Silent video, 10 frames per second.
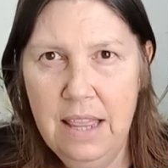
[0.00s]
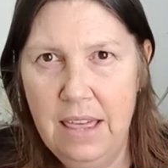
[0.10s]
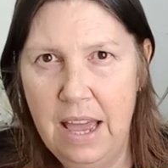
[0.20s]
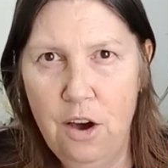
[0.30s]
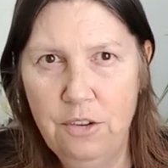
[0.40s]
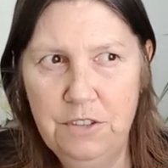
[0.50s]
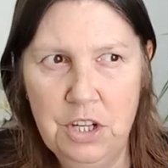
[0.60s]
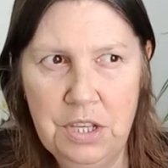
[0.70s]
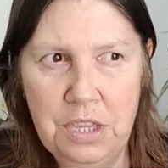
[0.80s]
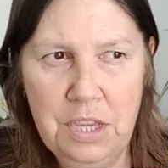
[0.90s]
that
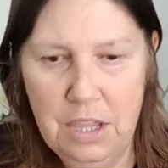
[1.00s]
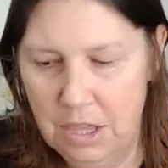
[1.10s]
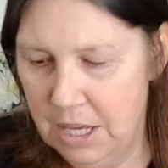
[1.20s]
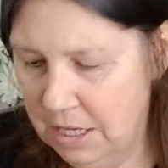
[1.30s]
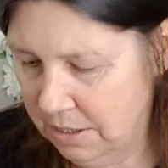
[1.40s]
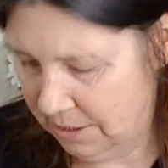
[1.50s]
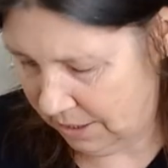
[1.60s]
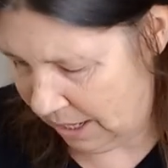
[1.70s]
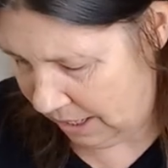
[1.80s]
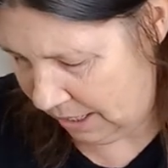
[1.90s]
often things
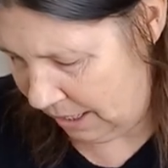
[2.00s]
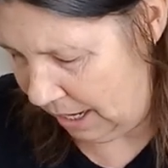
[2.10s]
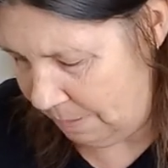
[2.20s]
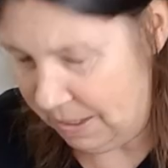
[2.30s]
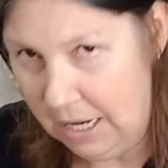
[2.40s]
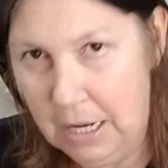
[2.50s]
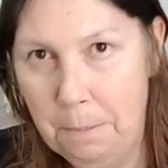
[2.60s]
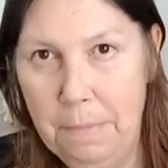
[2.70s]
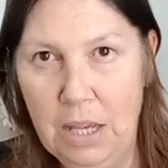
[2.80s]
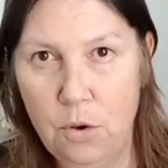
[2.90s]
are happening
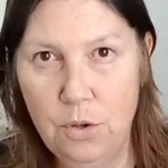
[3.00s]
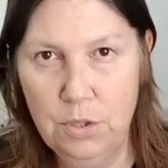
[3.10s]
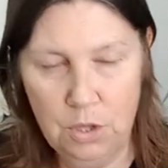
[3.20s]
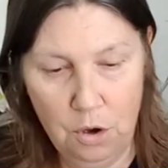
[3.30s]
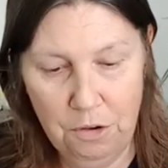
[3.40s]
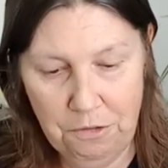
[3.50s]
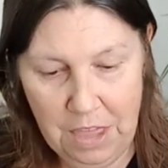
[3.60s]
because of